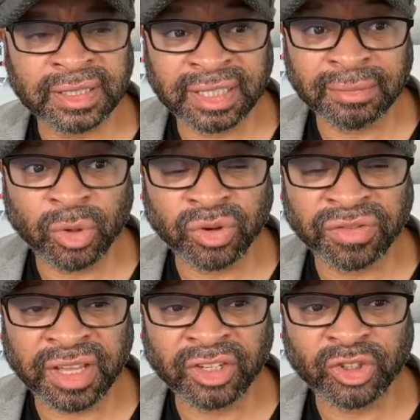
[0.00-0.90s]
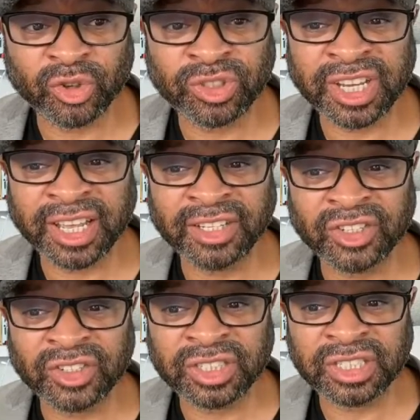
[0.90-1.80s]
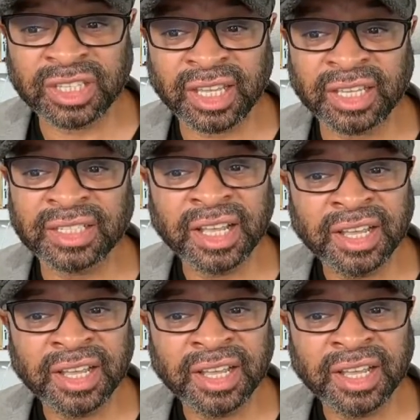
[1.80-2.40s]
and the motivational changes and things,